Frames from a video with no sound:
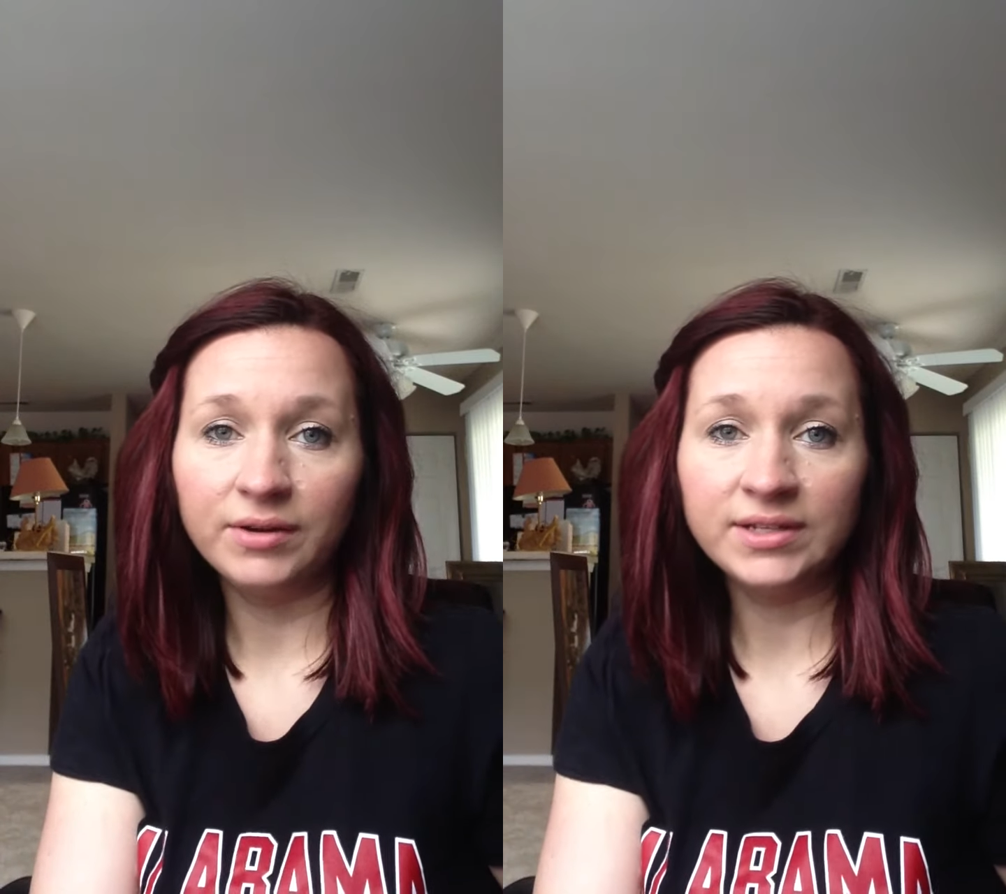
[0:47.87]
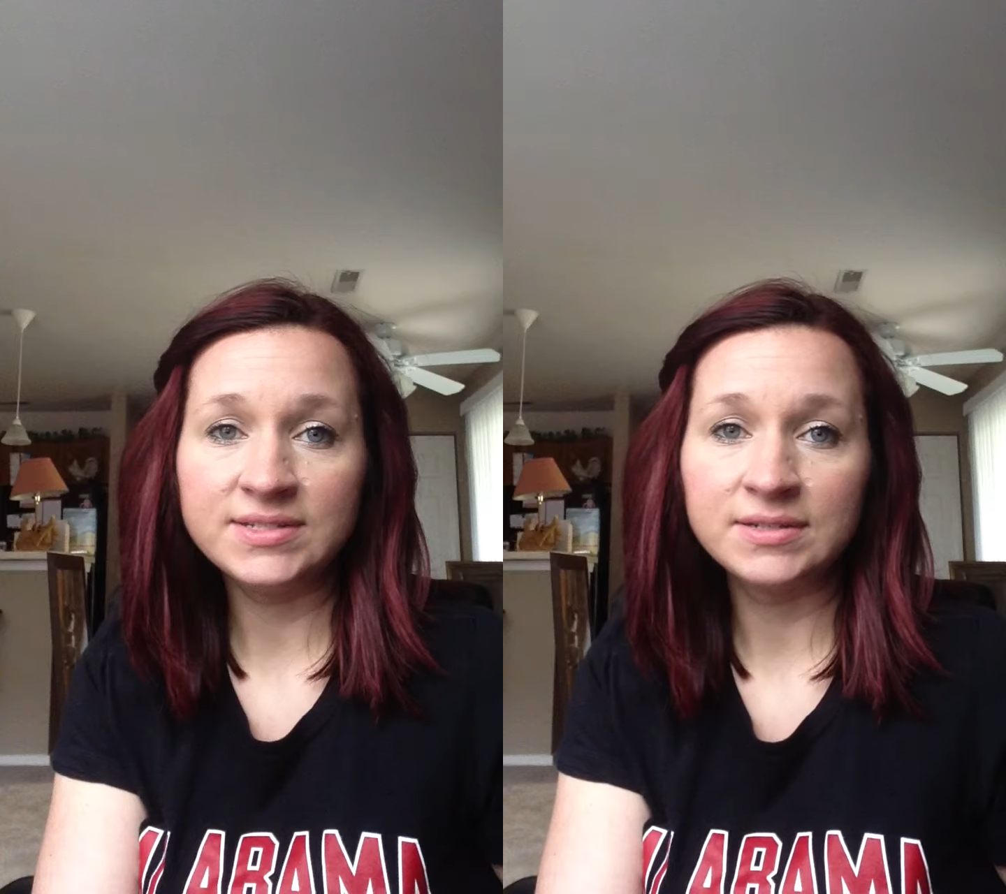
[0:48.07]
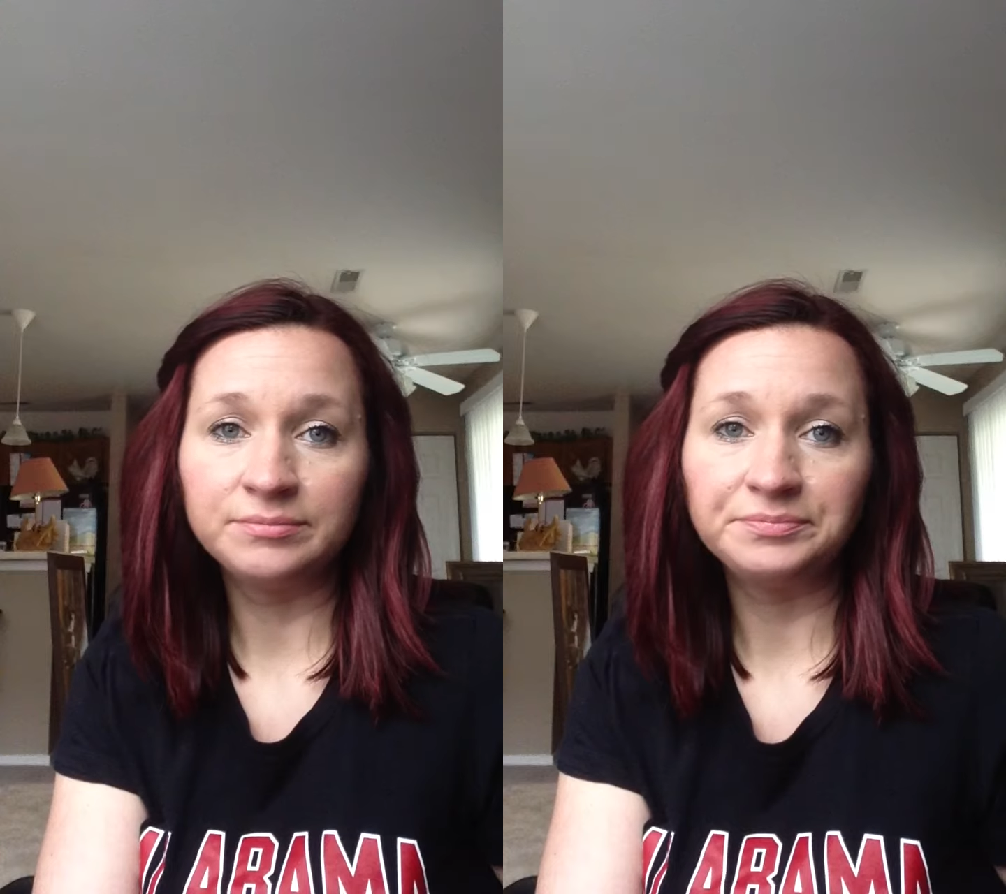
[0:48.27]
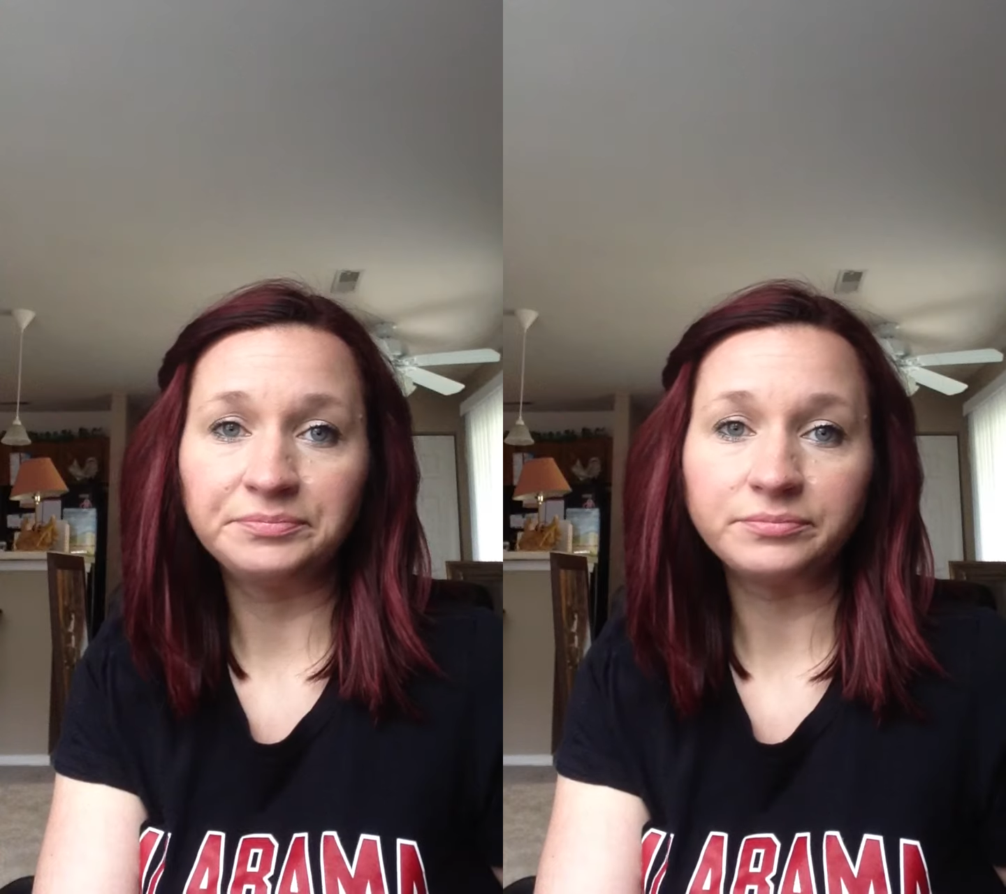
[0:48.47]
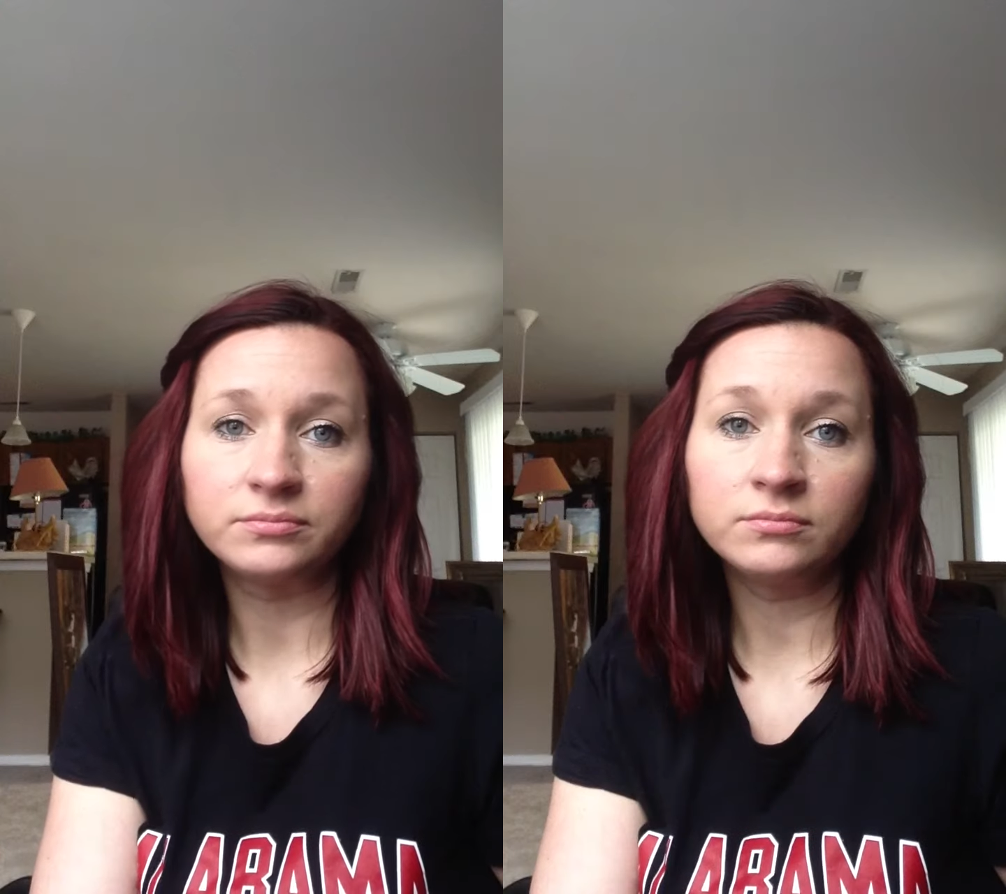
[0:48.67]
it,
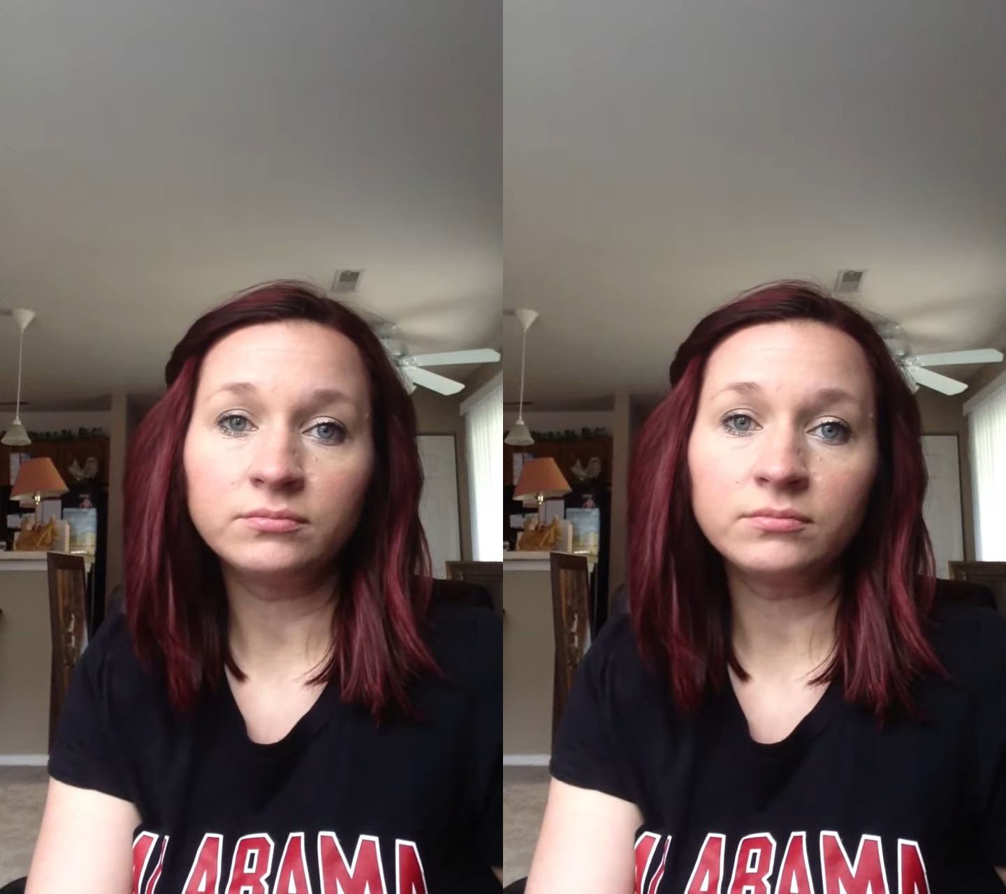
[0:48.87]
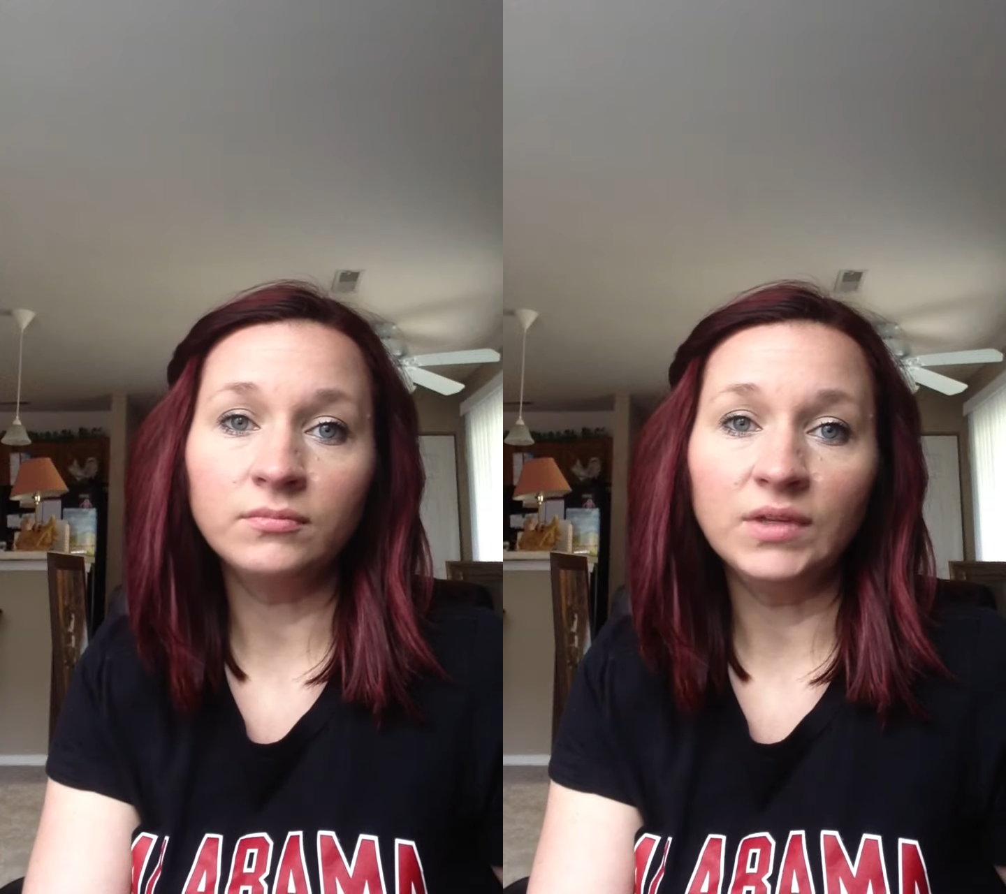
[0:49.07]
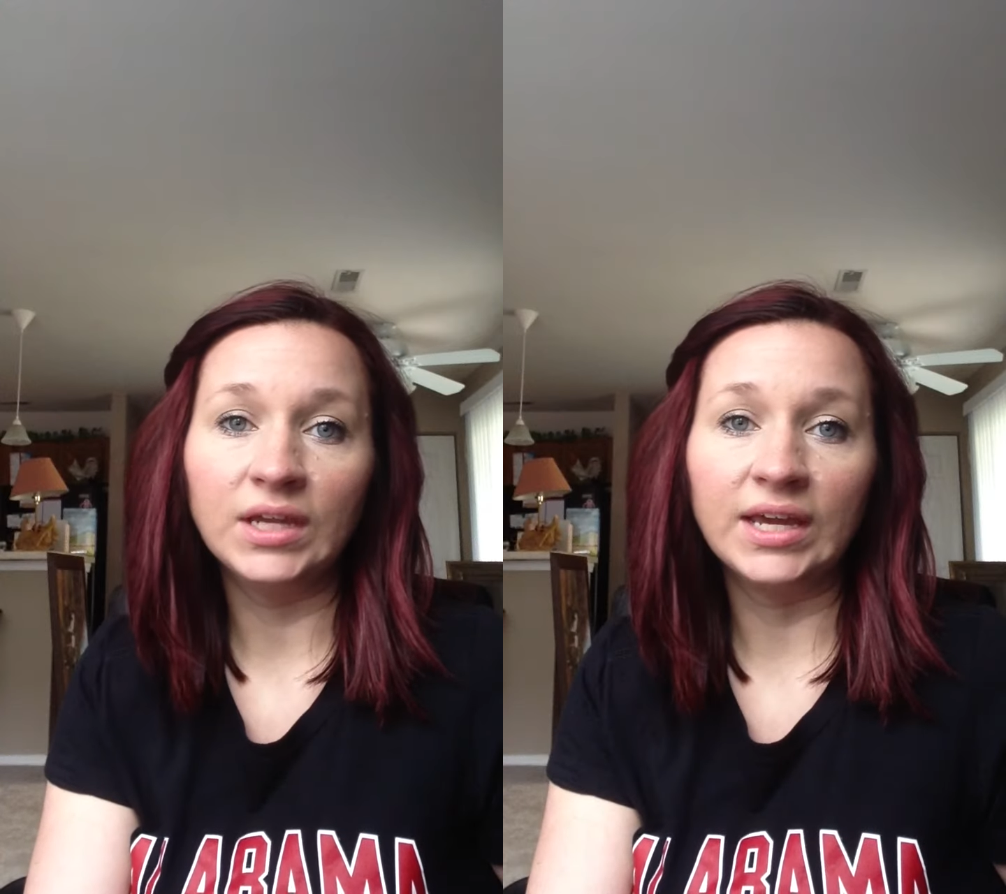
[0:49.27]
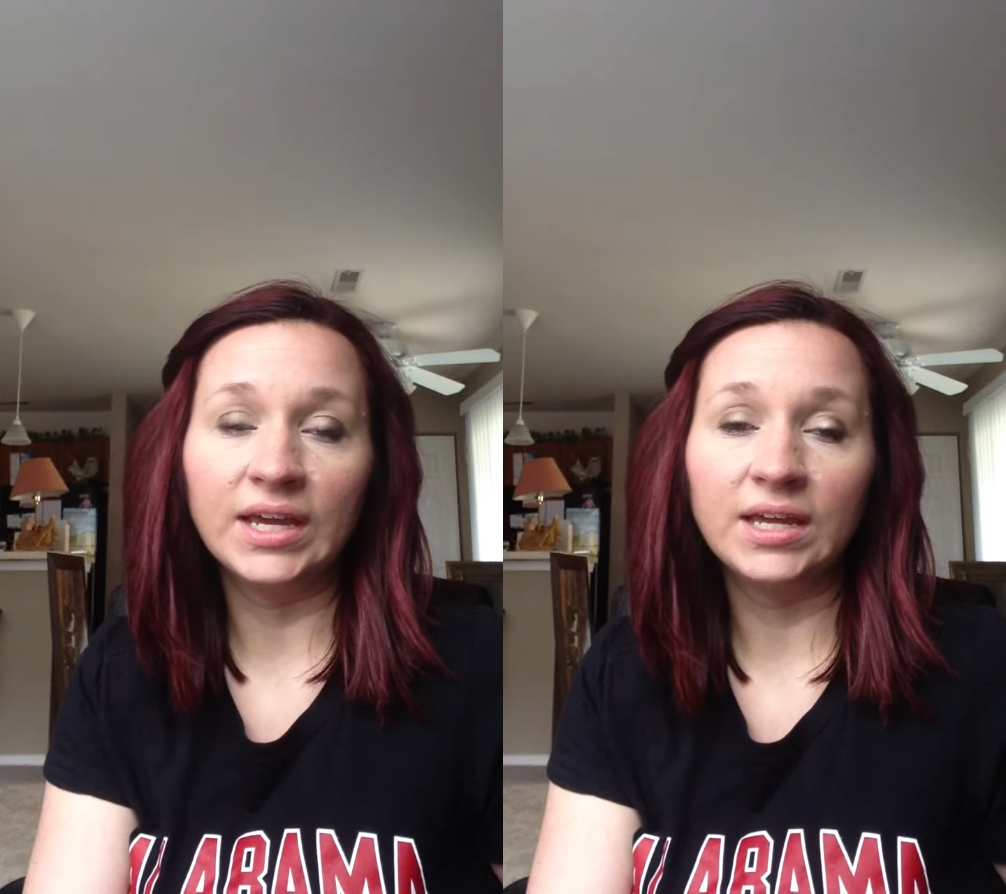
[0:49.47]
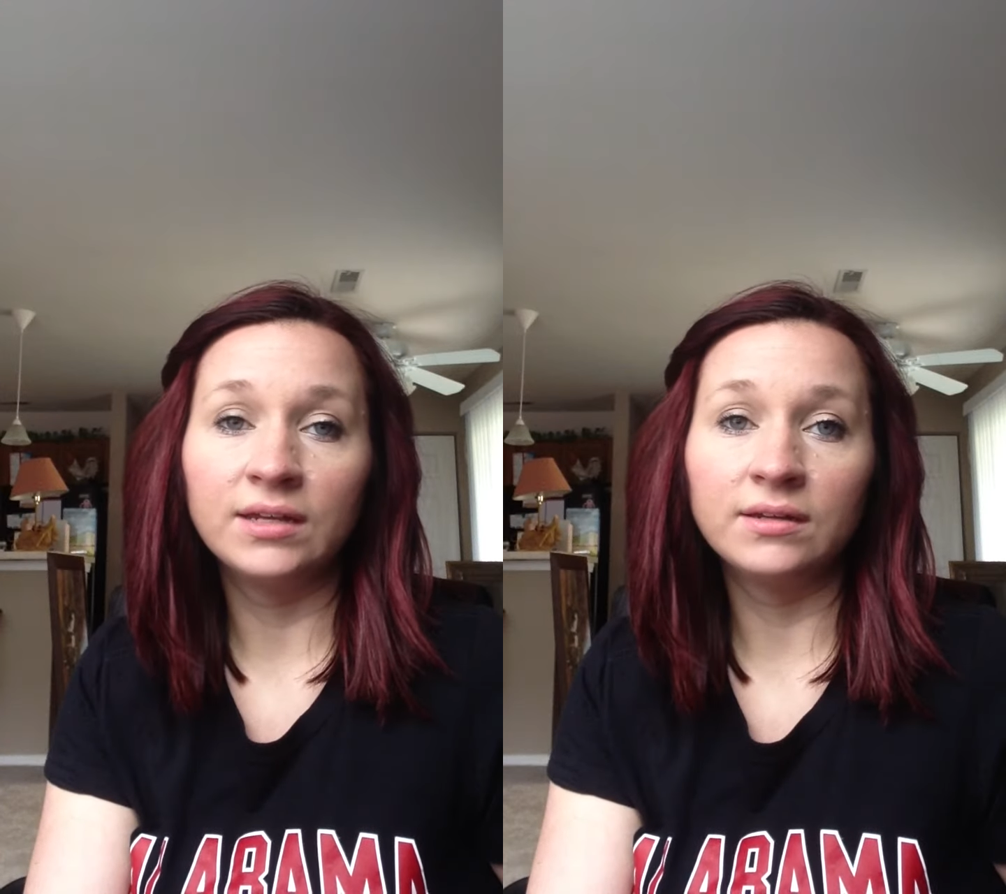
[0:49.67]

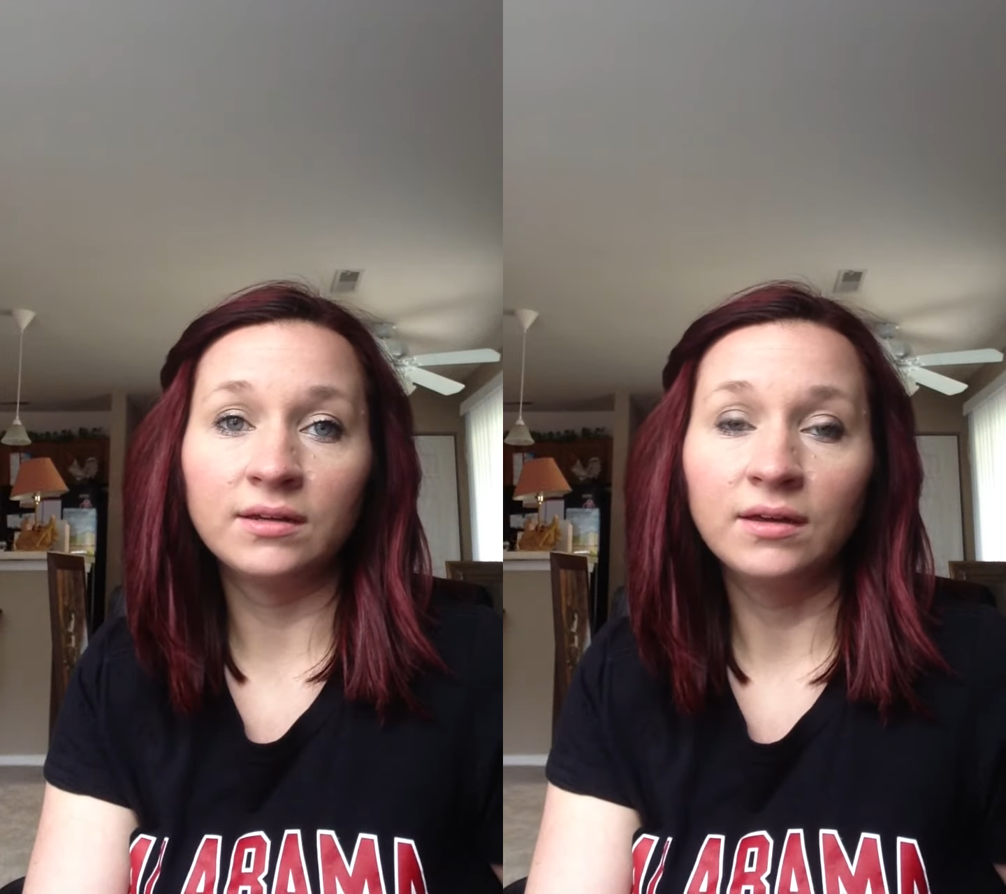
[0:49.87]
and